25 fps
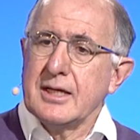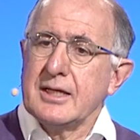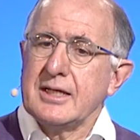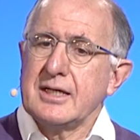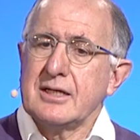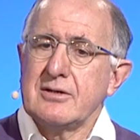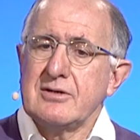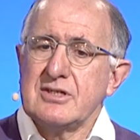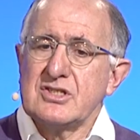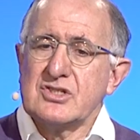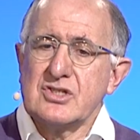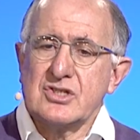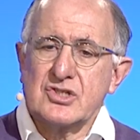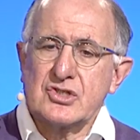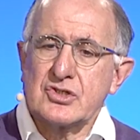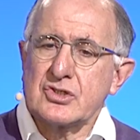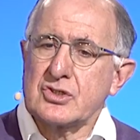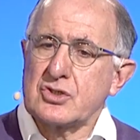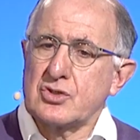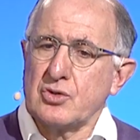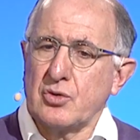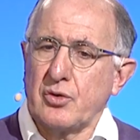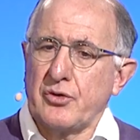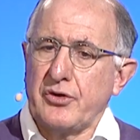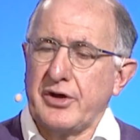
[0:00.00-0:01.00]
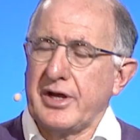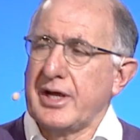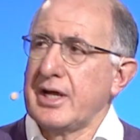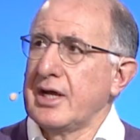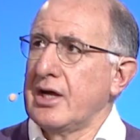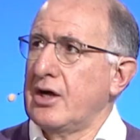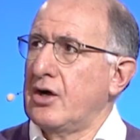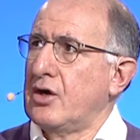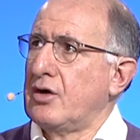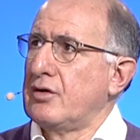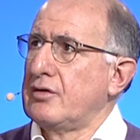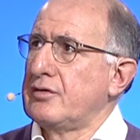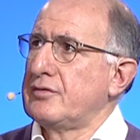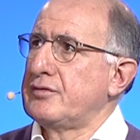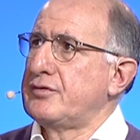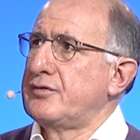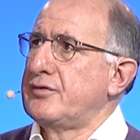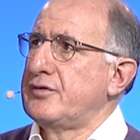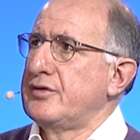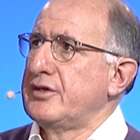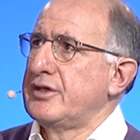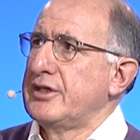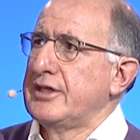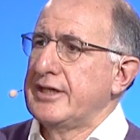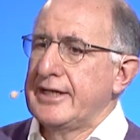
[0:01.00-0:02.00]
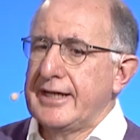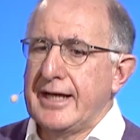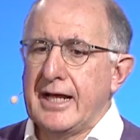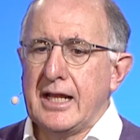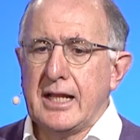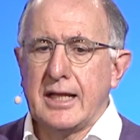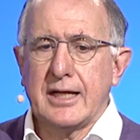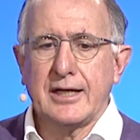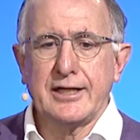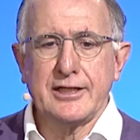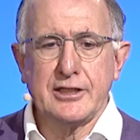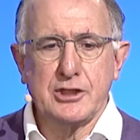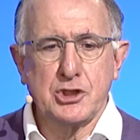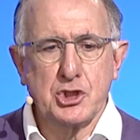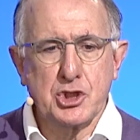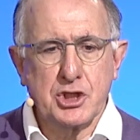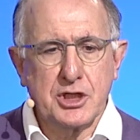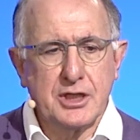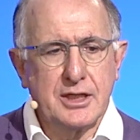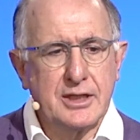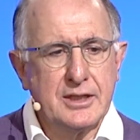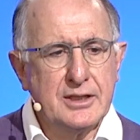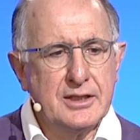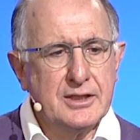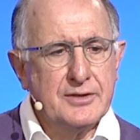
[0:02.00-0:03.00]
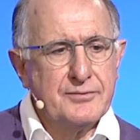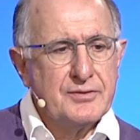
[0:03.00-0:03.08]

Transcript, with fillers: Here is the story of Elijah.